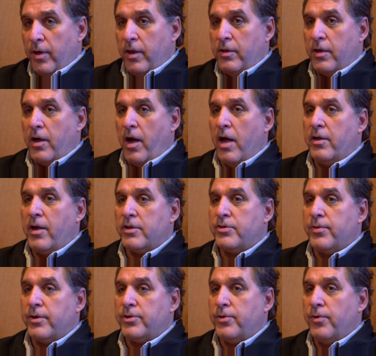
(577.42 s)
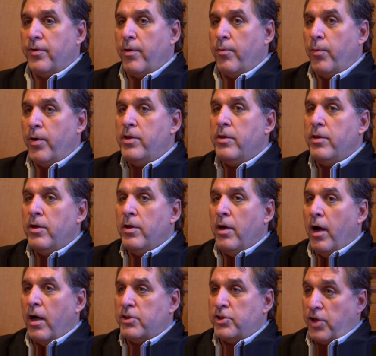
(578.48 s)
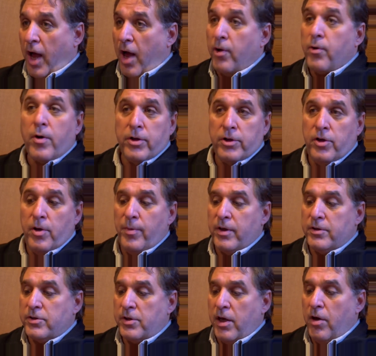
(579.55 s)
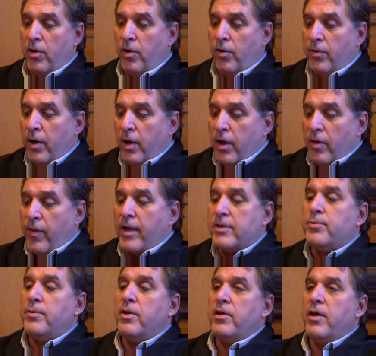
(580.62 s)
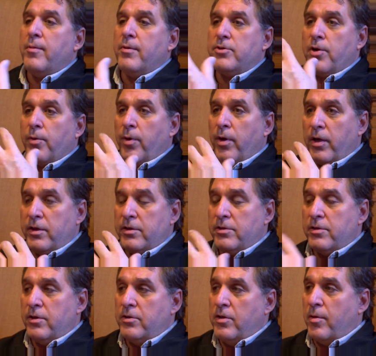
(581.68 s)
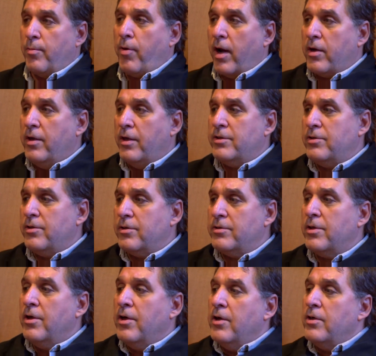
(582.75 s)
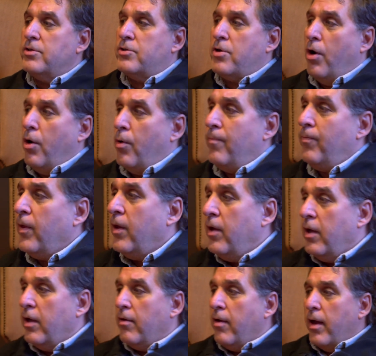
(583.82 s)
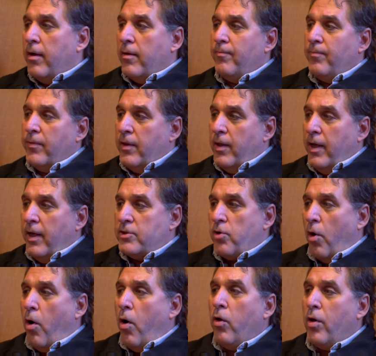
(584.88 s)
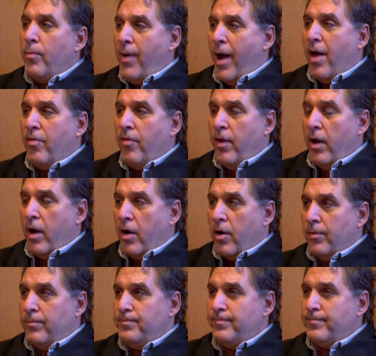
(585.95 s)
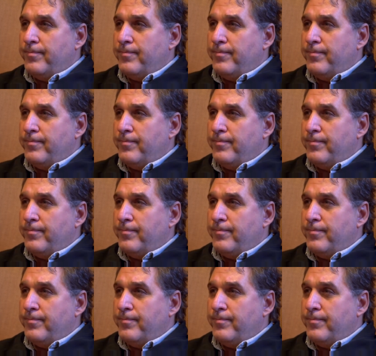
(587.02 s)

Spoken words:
in the context ritual. Then when a child or a human is killed, that's when the demons are released to the practitioners. So it's all about their